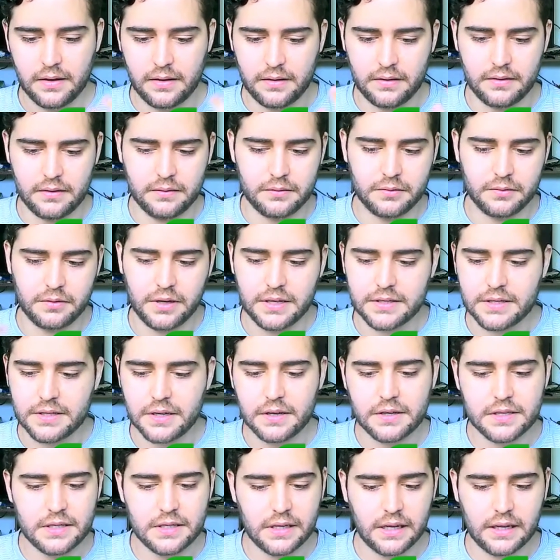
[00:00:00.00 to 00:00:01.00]

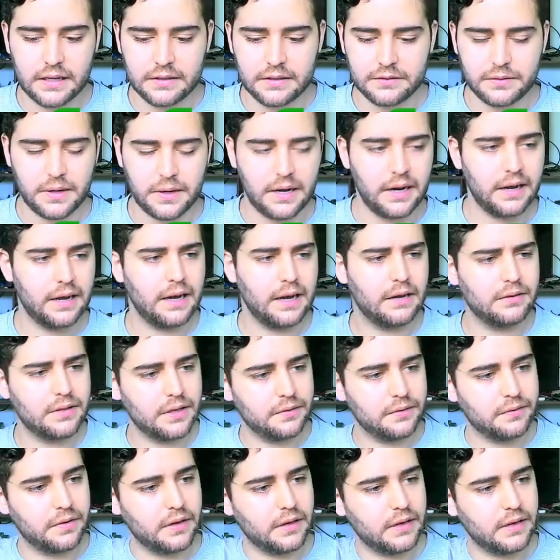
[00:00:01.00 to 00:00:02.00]
researching and trying out
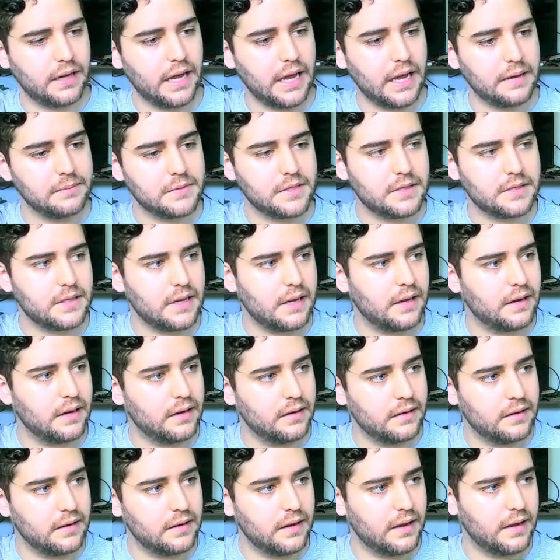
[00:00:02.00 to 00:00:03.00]
different games
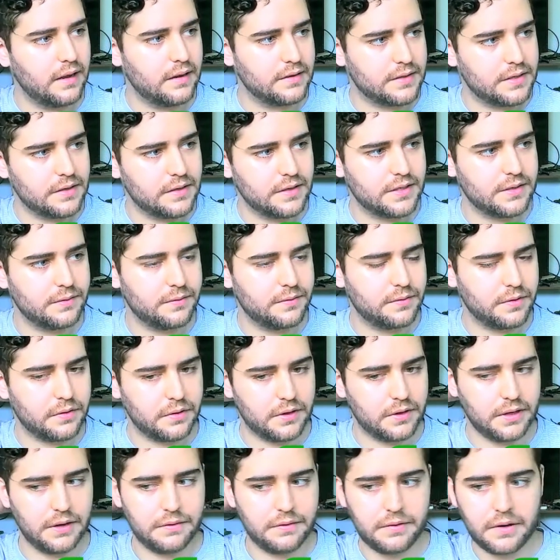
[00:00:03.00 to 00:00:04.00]
and searching
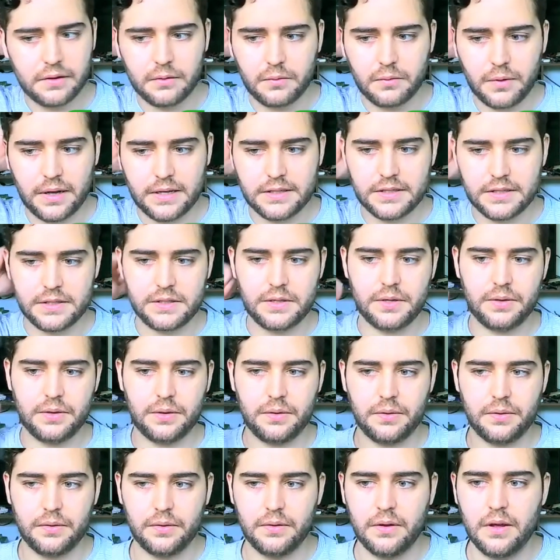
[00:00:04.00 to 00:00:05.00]
for different ways
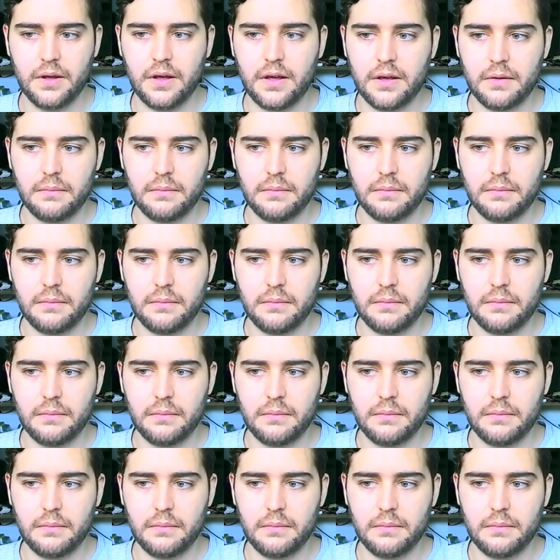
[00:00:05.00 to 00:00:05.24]
to